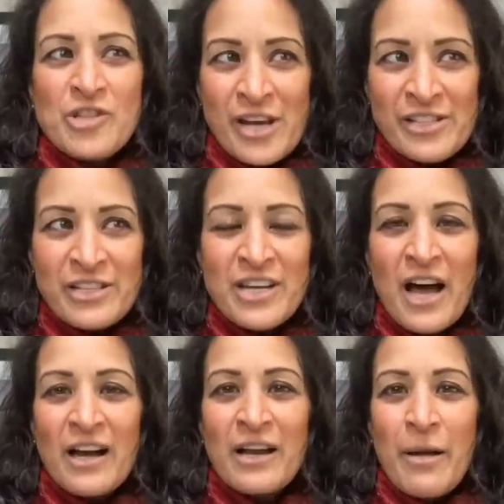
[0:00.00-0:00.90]
Justin
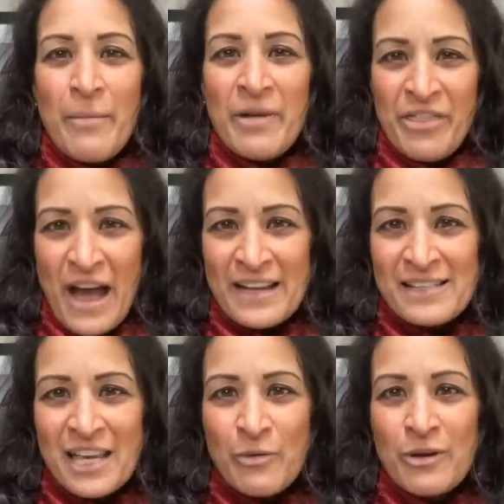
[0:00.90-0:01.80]
Tuck, Matthias
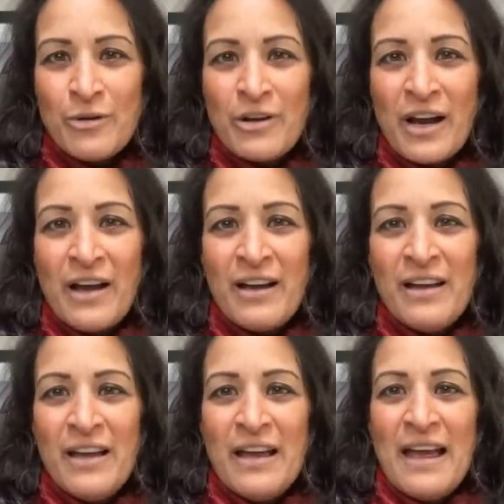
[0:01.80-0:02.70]
Kiwanuka,
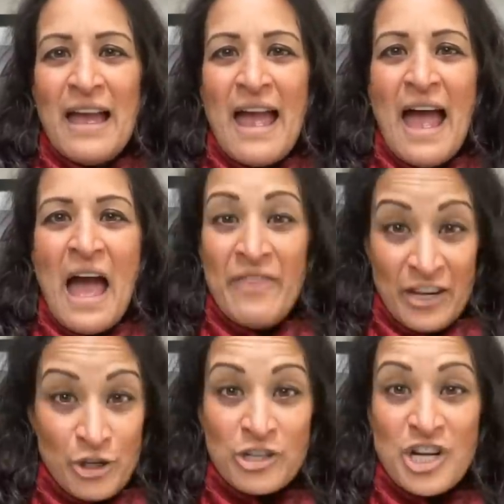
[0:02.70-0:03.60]
and
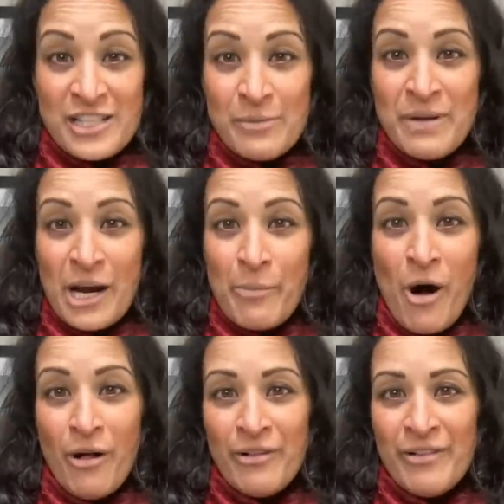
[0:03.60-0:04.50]
they took Jason
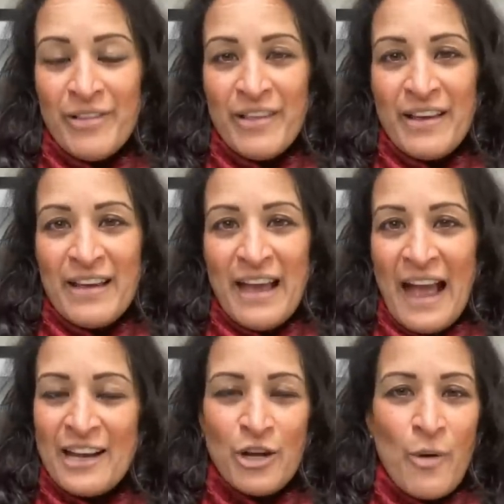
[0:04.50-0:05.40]
Pierre-Paul.
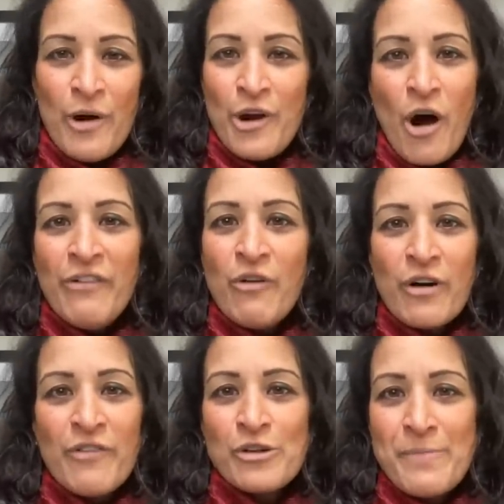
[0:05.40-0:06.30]
Mm. And you know what? All four
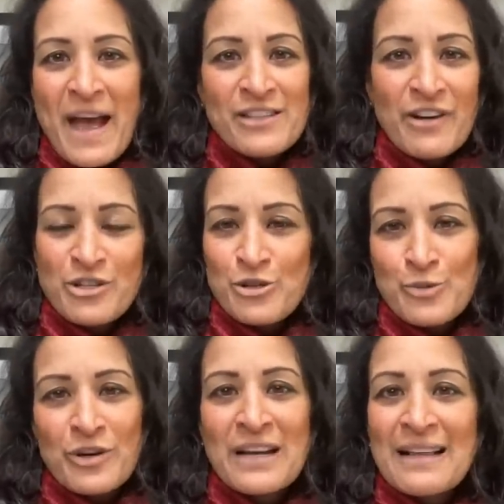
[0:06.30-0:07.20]
of those pass rushers
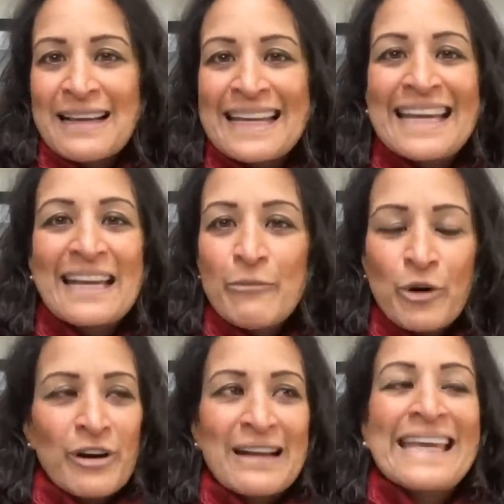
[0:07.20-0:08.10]

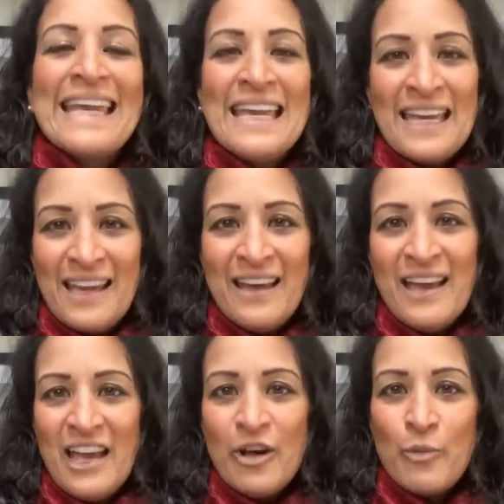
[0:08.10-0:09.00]
were key
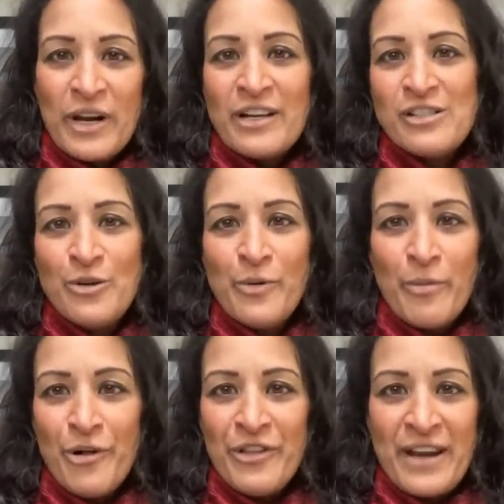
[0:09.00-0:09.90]
in winning a Super
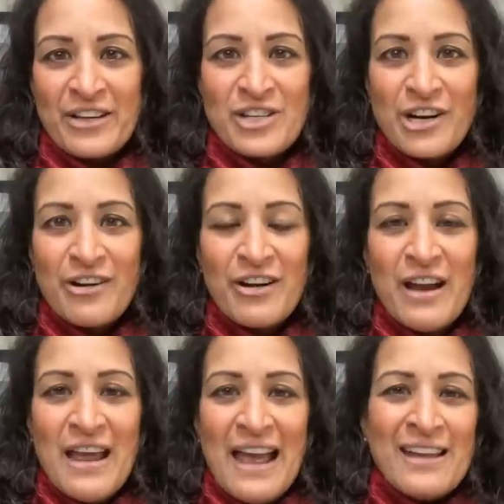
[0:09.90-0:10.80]
Bowl the next year.
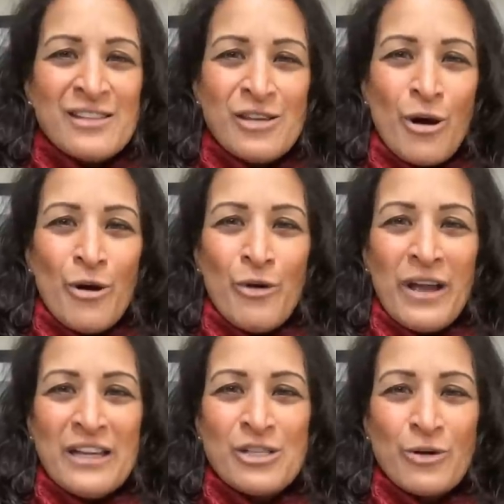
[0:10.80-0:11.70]
And so
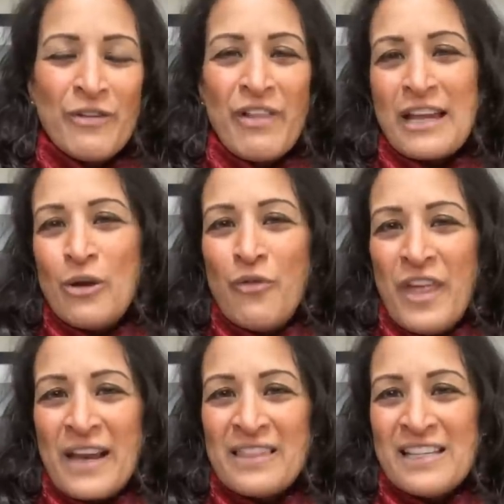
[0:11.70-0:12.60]
it's sort of like you
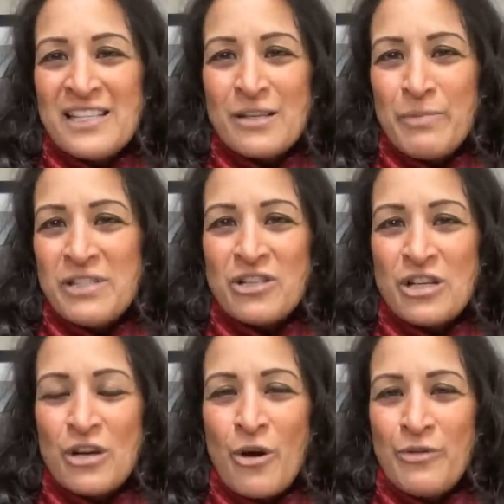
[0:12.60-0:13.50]
think this is a
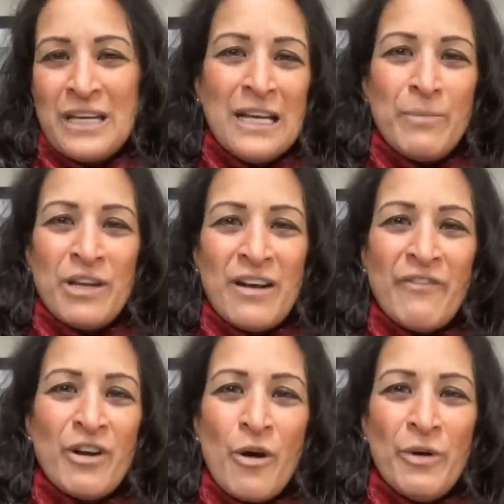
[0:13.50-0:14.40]
position you don't need, but you
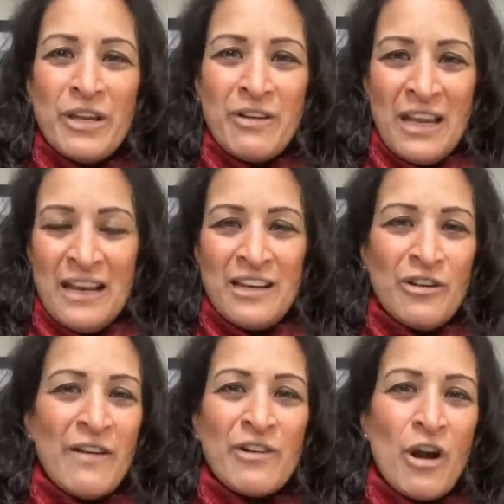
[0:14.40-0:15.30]
never know what you need, and
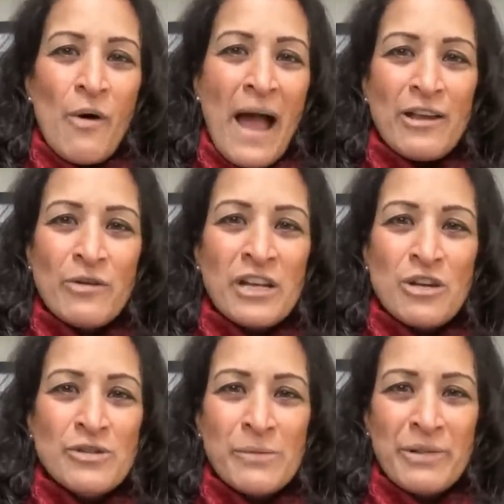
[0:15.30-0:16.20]
you never know how you can
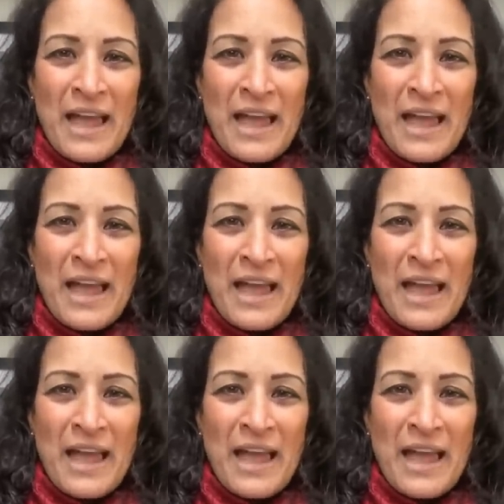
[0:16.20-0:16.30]
use a